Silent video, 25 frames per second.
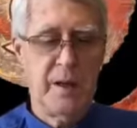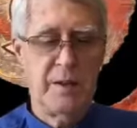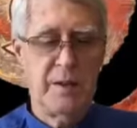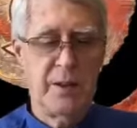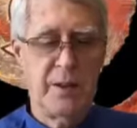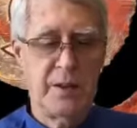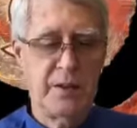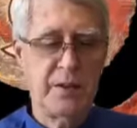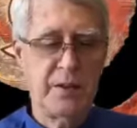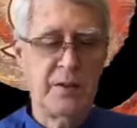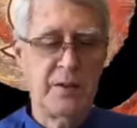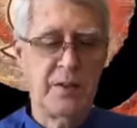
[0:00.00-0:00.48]

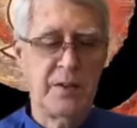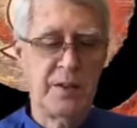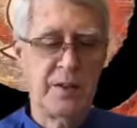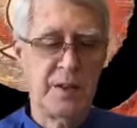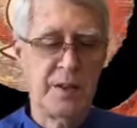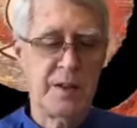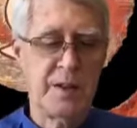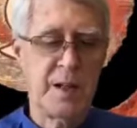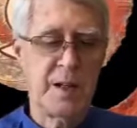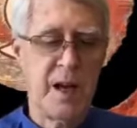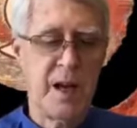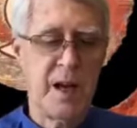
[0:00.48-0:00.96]
This is
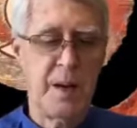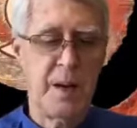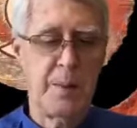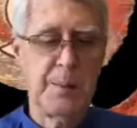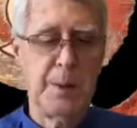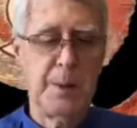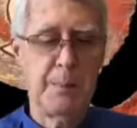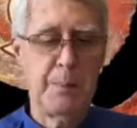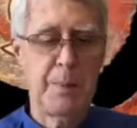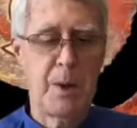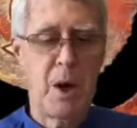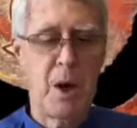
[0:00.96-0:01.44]
the time
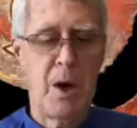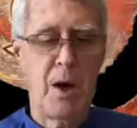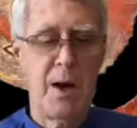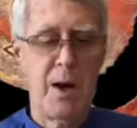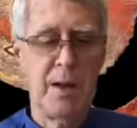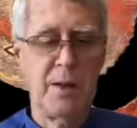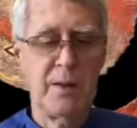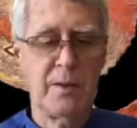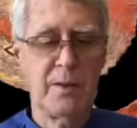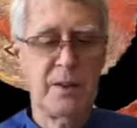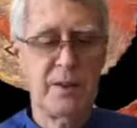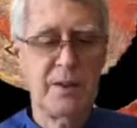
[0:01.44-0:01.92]
to
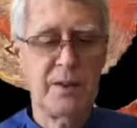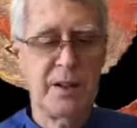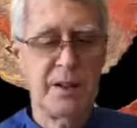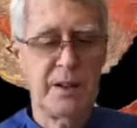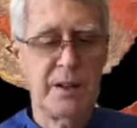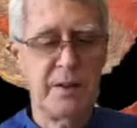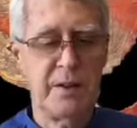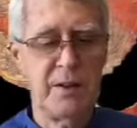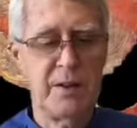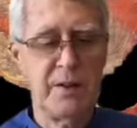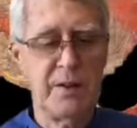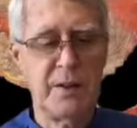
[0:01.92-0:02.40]
pause and
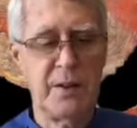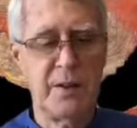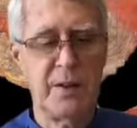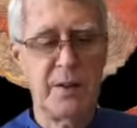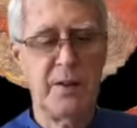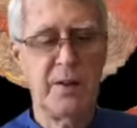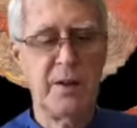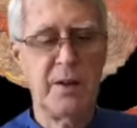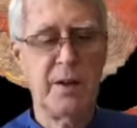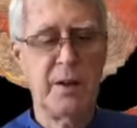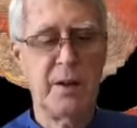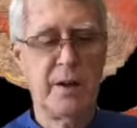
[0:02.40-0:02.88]

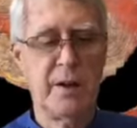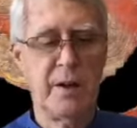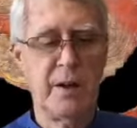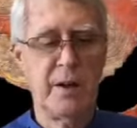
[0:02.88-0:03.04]
consider